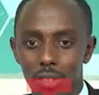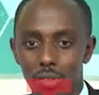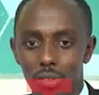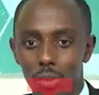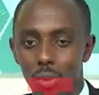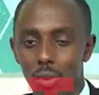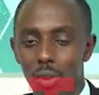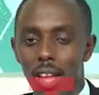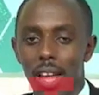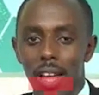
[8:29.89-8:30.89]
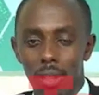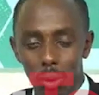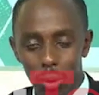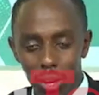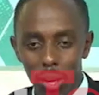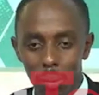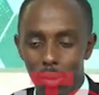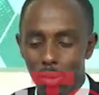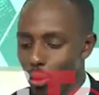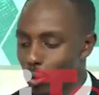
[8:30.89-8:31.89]
And so the Honorable is going
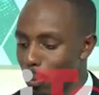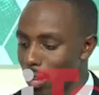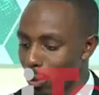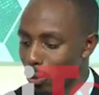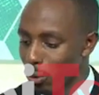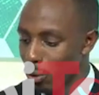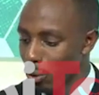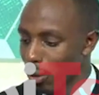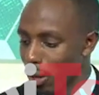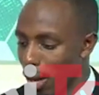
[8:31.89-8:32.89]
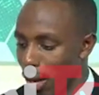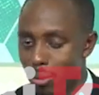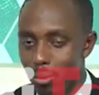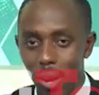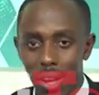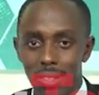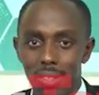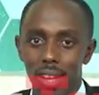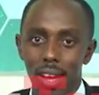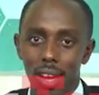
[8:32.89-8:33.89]
to be here to look to us,
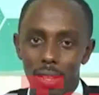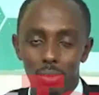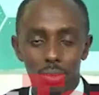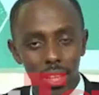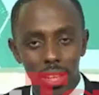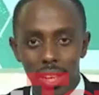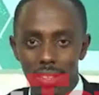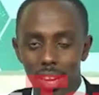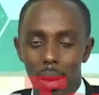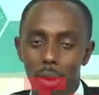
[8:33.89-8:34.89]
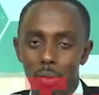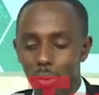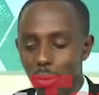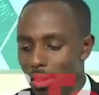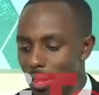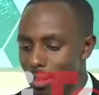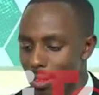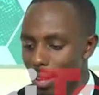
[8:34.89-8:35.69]
to tell us a number of those things.